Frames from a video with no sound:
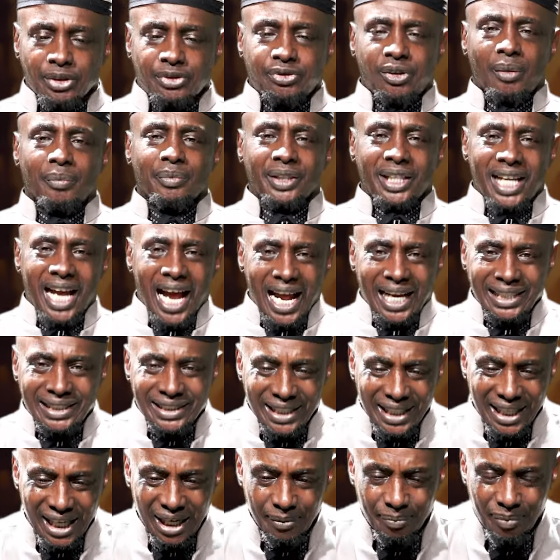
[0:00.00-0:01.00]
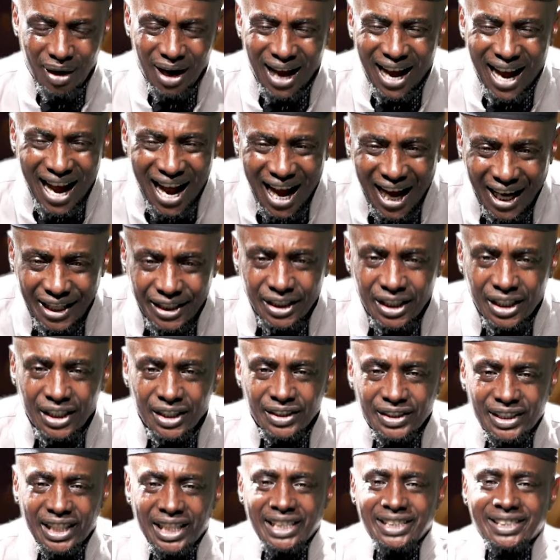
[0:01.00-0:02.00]
from the idea behind
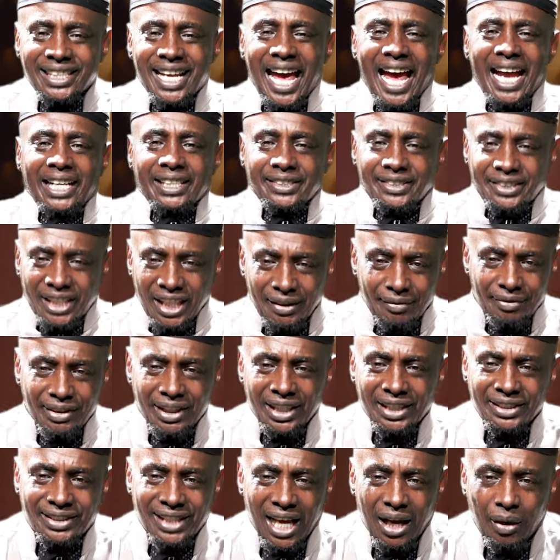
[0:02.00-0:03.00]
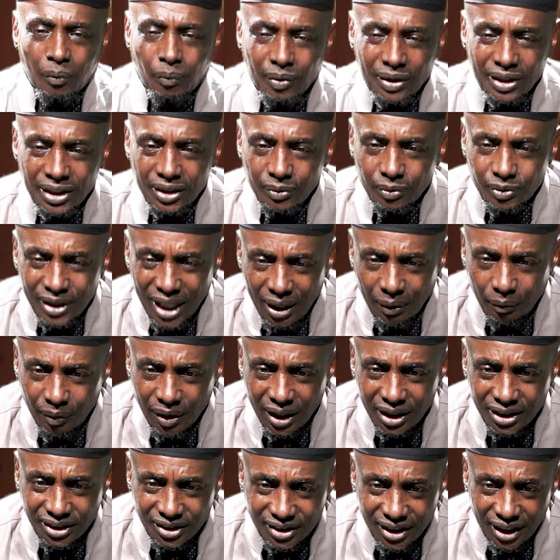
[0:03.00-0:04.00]
these activities that
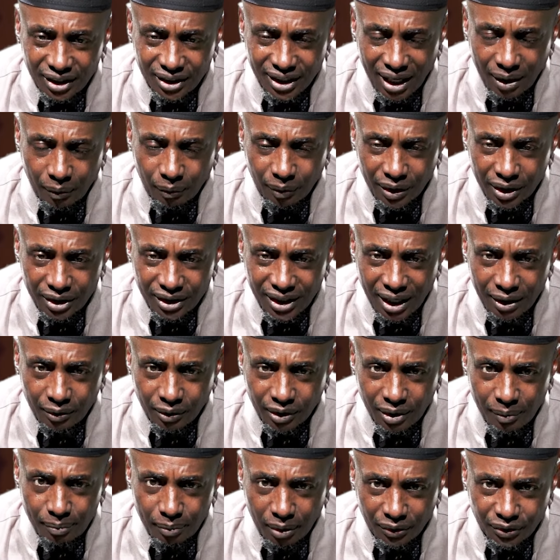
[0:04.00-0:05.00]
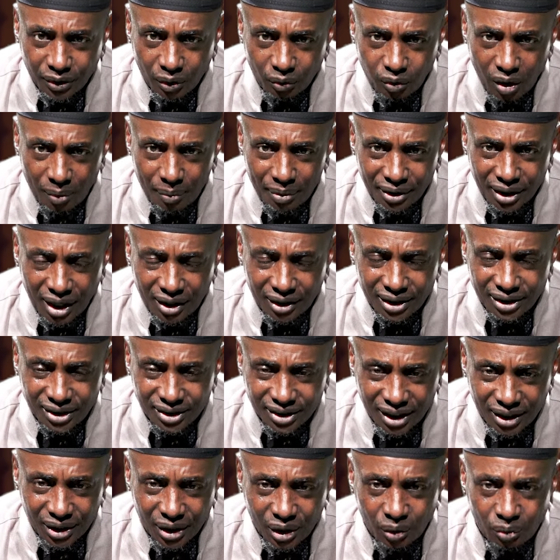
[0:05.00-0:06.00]
the month of Ramadan is
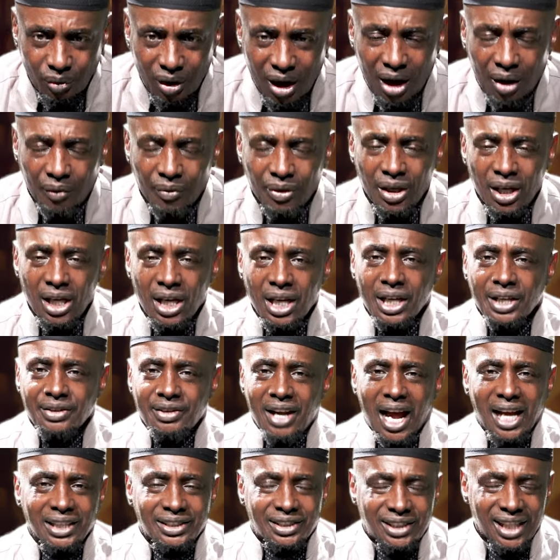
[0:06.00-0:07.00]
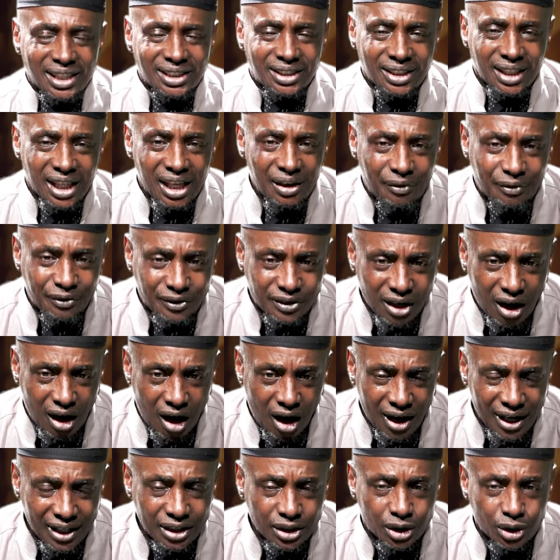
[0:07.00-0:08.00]
centered around. Not just
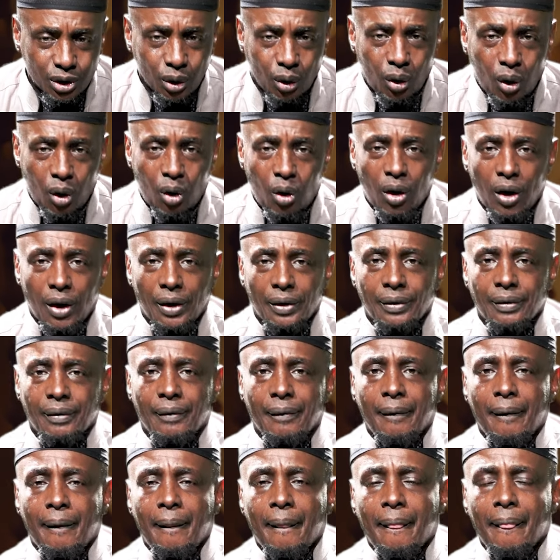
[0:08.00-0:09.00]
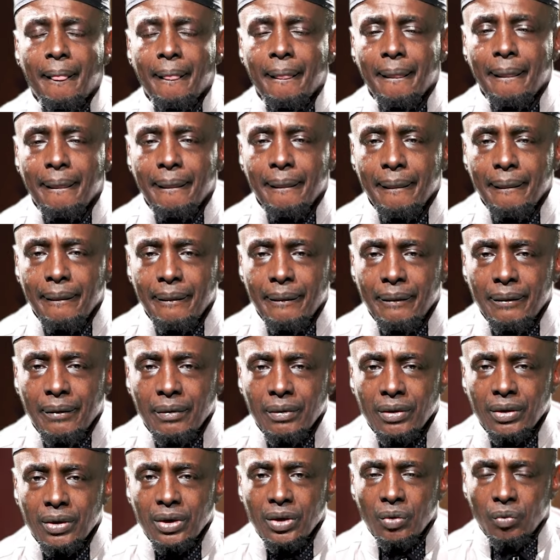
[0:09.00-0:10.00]
iftar and suhoor.
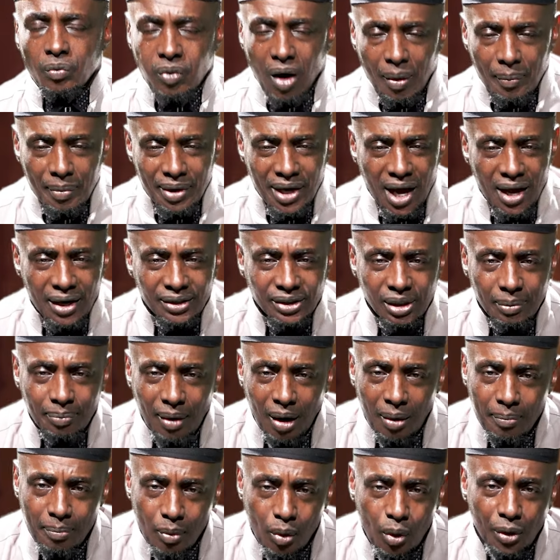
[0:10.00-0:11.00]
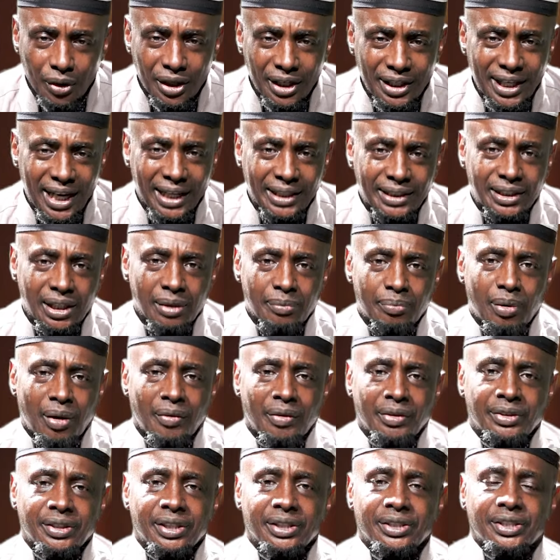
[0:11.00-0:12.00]
Ramadan is about more than that, dear
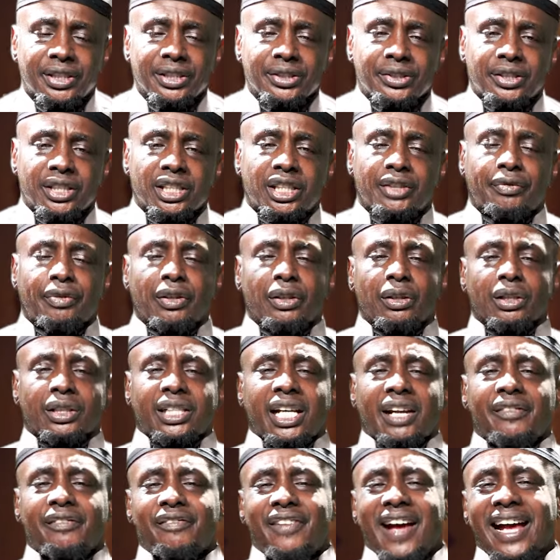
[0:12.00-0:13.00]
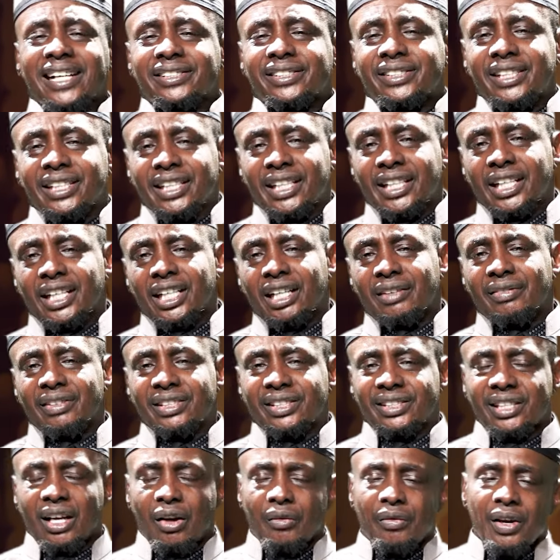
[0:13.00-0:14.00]
brothers and sisters. If you look at fasting in and of
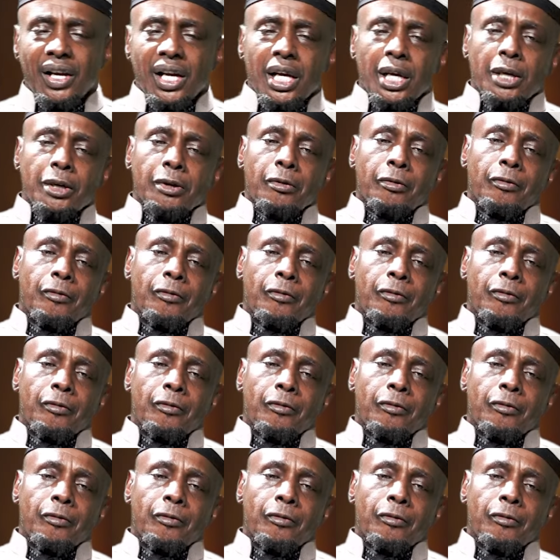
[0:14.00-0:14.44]
itself,